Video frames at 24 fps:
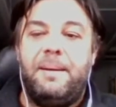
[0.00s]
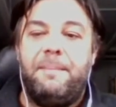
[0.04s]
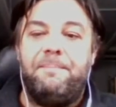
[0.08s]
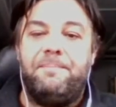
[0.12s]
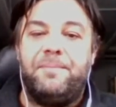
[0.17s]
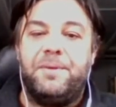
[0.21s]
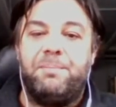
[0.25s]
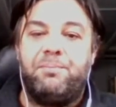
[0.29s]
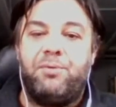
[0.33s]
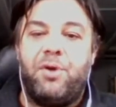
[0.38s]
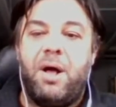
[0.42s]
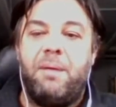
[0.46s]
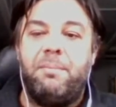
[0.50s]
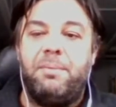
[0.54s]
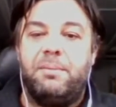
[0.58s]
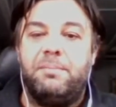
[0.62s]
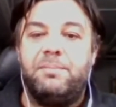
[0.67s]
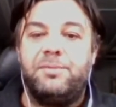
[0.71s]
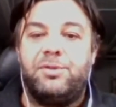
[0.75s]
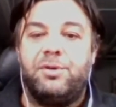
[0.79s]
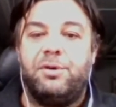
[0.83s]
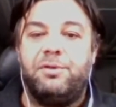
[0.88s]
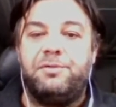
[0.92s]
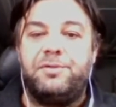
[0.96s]

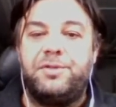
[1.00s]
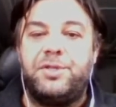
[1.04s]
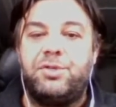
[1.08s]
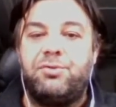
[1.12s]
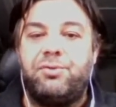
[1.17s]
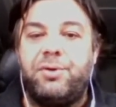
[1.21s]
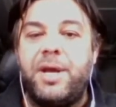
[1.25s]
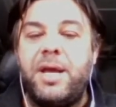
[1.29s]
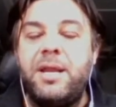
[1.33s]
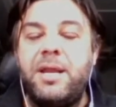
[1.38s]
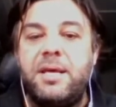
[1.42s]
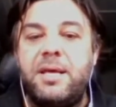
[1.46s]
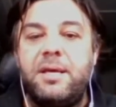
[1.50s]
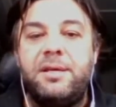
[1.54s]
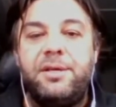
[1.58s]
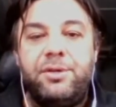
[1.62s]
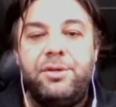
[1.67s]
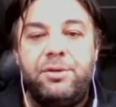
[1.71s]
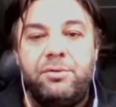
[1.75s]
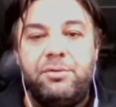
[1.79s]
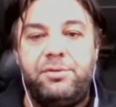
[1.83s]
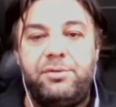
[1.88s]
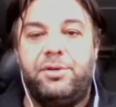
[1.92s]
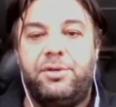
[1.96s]
problems of training
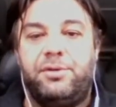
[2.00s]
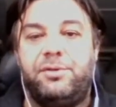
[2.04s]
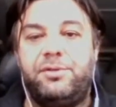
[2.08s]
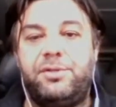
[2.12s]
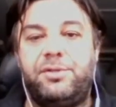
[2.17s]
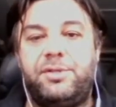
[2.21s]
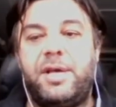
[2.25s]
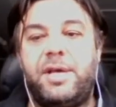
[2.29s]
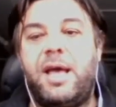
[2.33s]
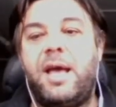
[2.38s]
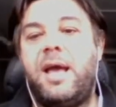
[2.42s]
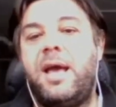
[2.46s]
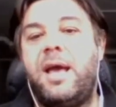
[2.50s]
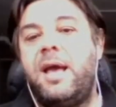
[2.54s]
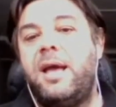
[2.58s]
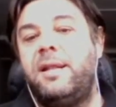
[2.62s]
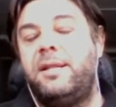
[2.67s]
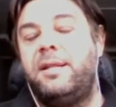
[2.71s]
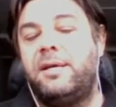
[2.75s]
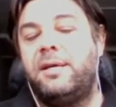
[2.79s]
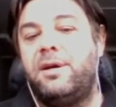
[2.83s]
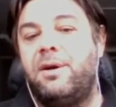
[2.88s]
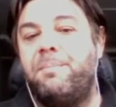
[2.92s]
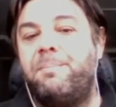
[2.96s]
users
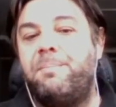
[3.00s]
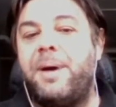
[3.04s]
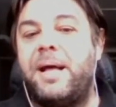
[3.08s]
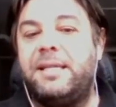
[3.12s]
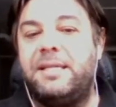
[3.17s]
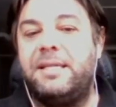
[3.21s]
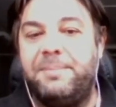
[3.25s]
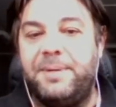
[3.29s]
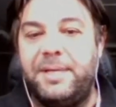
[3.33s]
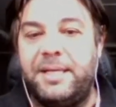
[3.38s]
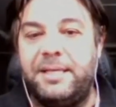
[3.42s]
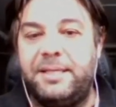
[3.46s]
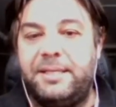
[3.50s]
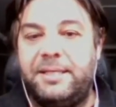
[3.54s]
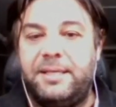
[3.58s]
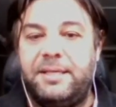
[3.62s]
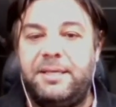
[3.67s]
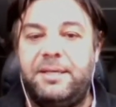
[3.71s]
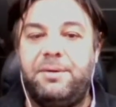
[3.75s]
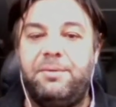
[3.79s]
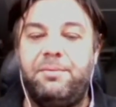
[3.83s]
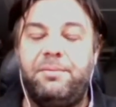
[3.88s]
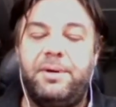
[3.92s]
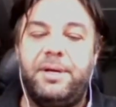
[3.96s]
and the
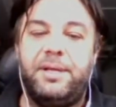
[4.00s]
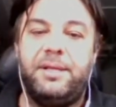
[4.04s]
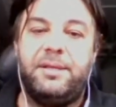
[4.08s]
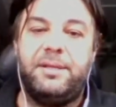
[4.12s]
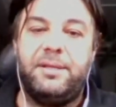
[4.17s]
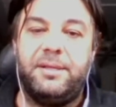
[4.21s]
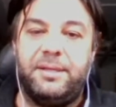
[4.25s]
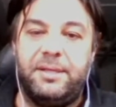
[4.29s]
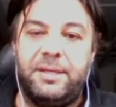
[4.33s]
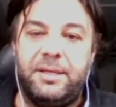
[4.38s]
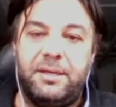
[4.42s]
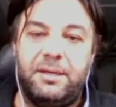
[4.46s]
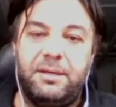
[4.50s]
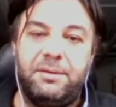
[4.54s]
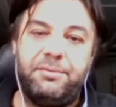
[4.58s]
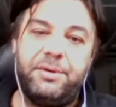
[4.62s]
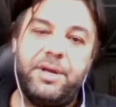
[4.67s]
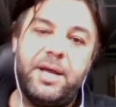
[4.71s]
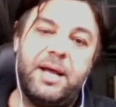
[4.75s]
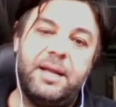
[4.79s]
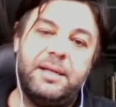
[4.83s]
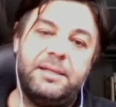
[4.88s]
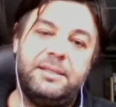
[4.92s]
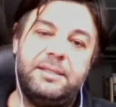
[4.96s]
compatibility with the
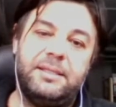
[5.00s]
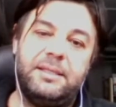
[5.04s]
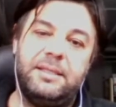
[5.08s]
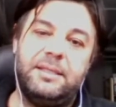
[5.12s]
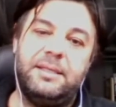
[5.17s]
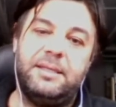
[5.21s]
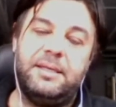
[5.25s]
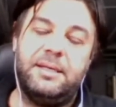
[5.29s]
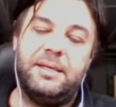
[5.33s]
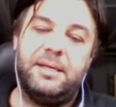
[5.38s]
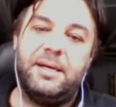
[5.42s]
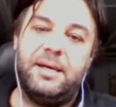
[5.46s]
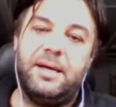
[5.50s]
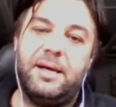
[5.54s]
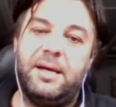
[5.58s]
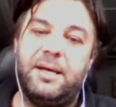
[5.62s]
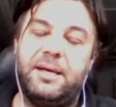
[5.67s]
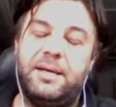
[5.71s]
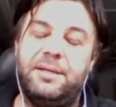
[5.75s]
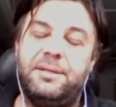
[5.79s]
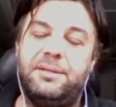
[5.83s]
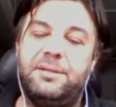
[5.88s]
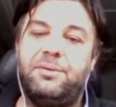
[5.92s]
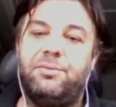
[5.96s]
reality
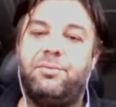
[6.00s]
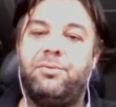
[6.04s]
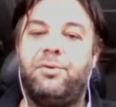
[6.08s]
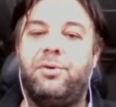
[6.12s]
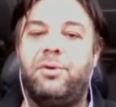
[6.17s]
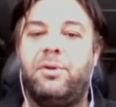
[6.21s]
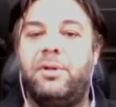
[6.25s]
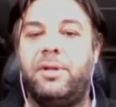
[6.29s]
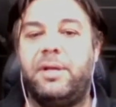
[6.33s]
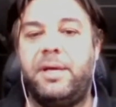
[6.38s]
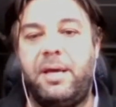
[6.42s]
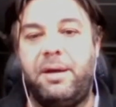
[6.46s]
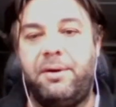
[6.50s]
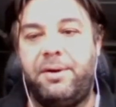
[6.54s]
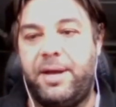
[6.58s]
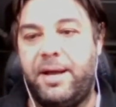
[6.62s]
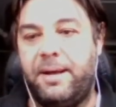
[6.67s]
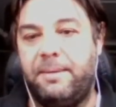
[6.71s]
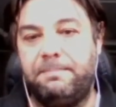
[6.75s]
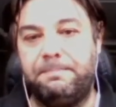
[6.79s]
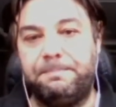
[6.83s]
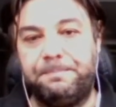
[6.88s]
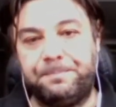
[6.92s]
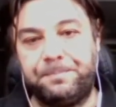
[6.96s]
in the rural
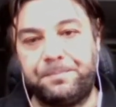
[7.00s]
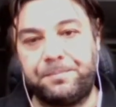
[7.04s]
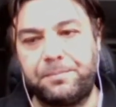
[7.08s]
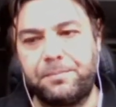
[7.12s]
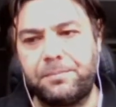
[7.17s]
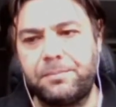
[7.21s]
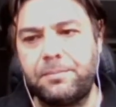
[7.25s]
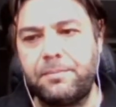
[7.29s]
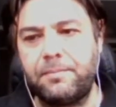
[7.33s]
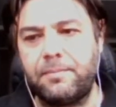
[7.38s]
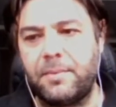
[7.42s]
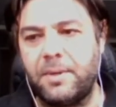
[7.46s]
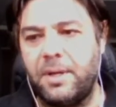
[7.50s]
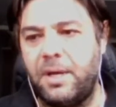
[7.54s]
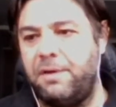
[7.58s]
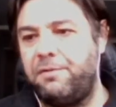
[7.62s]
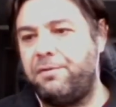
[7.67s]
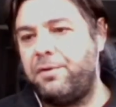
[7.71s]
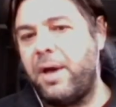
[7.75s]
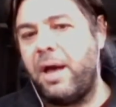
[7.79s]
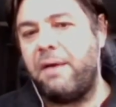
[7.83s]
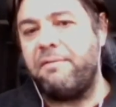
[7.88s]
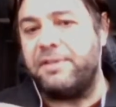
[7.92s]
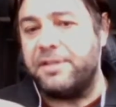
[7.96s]
area.
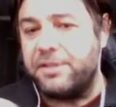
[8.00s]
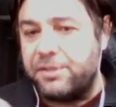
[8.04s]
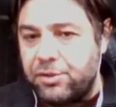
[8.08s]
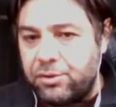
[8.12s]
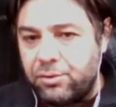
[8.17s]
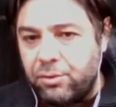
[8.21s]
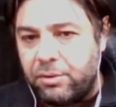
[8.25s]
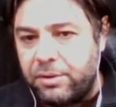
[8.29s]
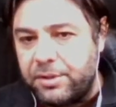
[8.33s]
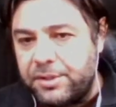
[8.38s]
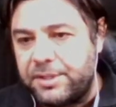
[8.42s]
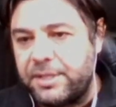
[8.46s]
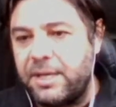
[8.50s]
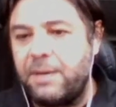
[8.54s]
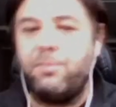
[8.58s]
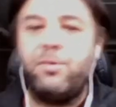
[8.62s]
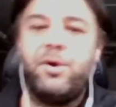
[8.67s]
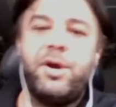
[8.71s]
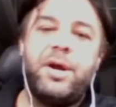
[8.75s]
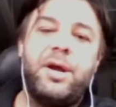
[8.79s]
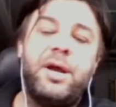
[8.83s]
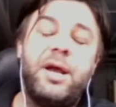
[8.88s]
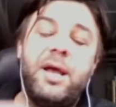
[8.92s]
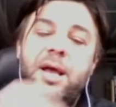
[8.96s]
If you have it stored
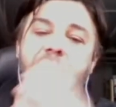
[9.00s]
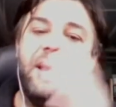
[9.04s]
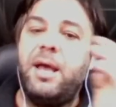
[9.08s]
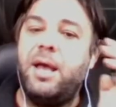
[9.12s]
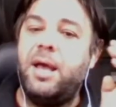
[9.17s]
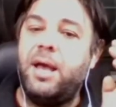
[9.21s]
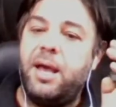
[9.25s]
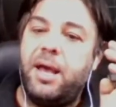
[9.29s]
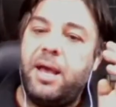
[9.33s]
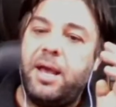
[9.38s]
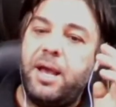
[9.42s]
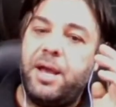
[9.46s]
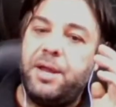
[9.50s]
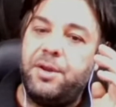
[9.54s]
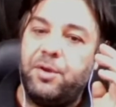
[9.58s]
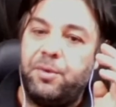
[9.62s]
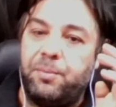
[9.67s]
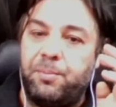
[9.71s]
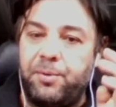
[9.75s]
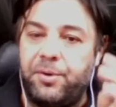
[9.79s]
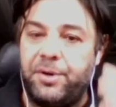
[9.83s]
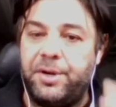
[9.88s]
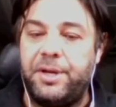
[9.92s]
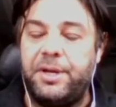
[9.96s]
somewhere and
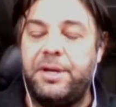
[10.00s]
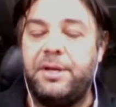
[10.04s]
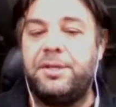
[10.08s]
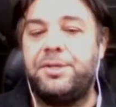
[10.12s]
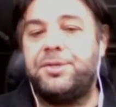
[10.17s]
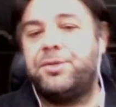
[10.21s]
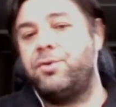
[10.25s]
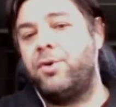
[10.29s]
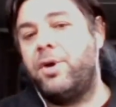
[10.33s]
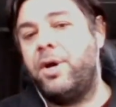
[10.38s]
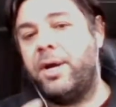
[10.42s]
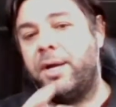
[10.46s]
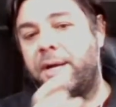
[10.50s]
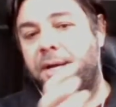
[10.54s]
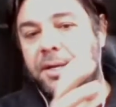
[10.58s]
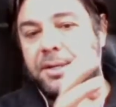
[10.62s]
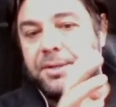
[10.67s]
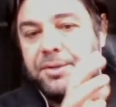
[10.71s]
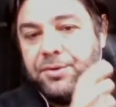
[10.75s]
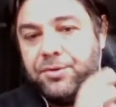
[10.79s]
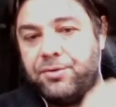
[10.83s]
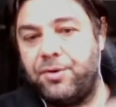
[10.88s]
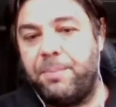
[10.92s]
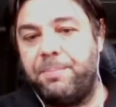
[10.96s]
you put it in a truck
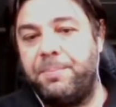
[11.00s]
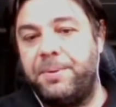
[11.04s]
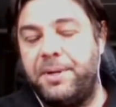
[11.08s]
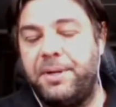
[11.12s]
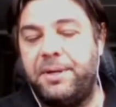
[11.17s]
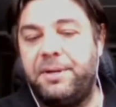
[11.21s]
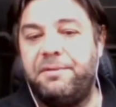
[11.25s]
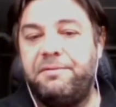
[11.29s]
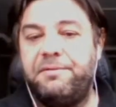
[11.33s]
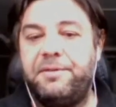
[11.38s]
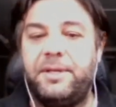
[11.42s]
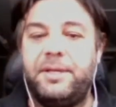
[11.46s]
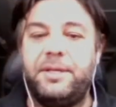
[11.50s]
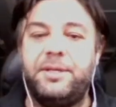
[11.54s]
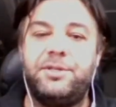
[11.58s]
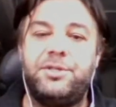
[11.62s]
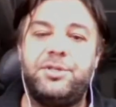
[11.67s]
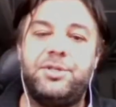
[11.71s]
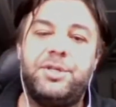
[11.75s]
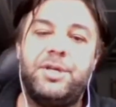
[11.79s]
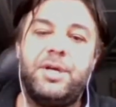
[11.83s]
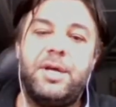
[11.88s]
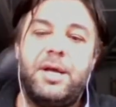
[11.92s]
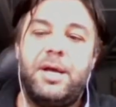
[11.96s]
and drop it in the
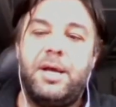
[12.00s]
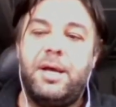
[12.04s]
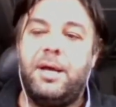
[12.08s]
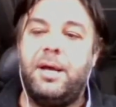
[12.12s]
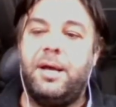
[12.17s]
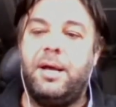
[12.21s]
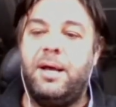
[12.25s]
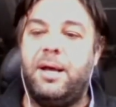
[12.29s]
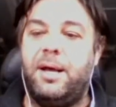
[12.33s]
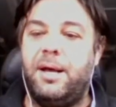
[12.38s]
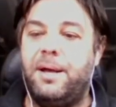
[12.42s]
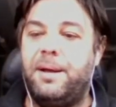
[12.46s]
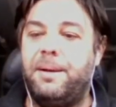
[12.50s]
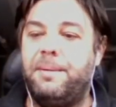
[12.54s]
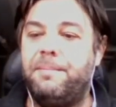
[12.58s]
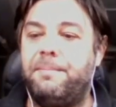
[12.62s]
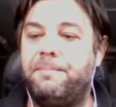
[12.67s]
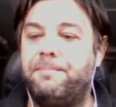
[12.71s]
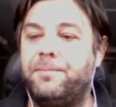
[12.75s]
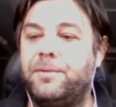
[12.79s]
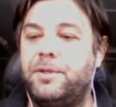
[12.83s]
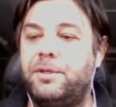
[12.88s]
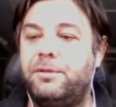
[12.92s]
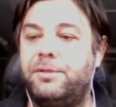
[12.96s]
village,
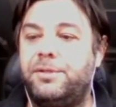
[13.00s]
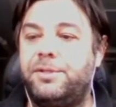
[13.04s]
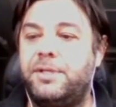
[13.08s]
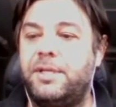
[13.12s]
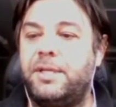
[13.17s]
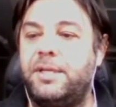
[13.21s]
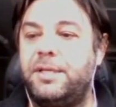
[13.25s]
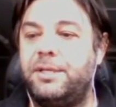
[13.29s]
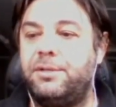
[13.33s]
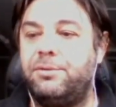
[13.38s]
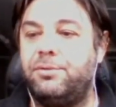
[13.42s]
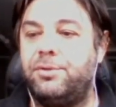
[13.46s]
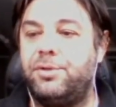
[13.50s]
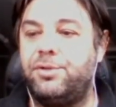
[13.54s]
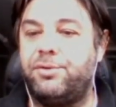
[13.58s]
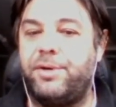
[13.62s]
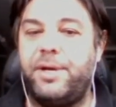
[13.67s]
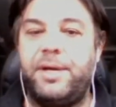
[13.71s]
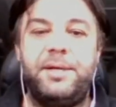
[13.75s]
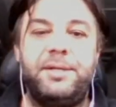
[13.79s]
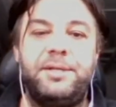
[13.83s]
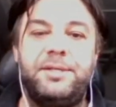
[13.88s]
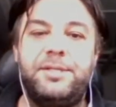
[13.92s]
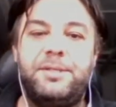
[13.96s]
you still need to
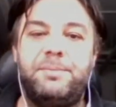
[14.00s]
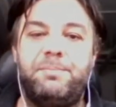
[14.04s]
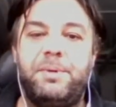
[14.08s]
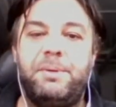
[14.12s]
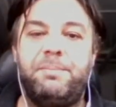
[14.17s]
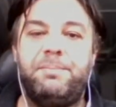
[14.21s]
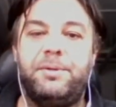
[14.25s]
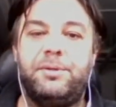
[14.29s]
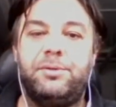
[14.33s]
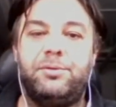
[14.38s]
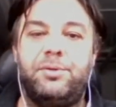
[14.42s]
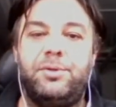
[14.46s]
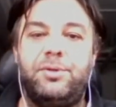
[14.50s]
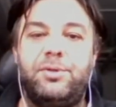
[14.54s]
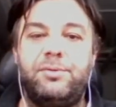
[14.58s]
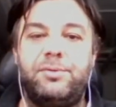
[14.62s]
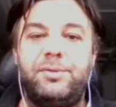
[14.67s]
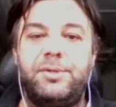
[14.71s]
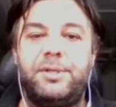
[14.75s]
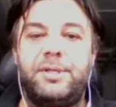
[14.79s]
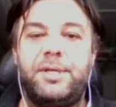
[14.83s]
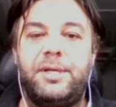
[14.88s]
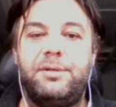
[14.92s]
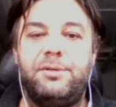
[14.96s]
train these people to
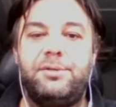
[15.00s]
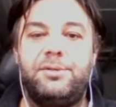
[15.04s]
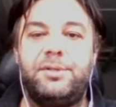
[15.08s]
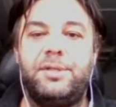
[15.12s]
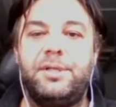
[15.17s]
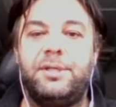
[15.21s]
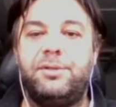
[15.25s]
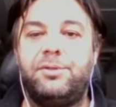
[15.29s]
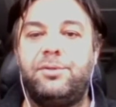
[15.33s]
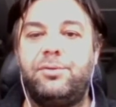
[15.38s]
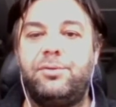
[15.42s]
use it, and you still